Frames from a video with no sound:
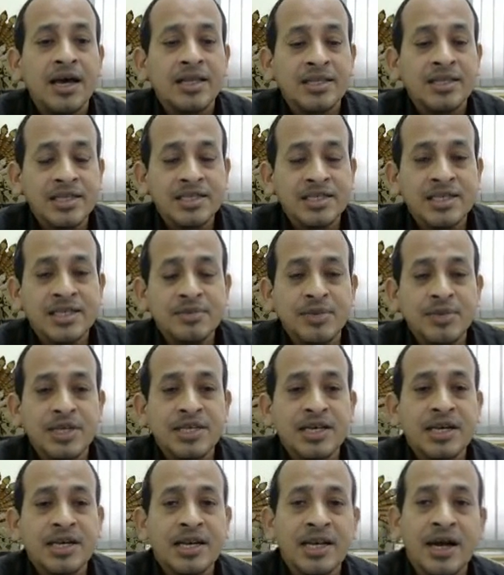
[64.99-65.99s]
This is
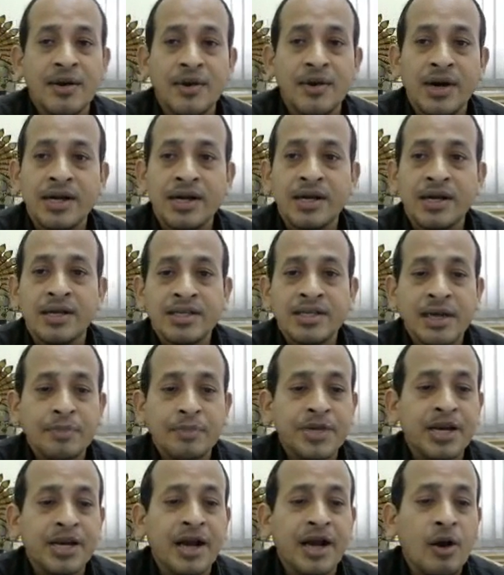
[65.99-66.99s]
basically our
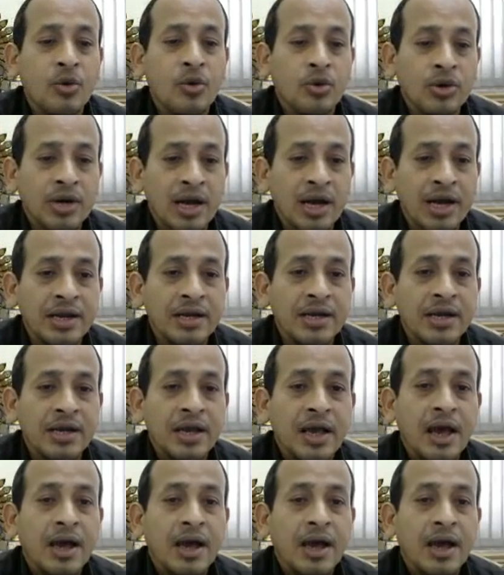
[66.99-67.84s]
chapter outline.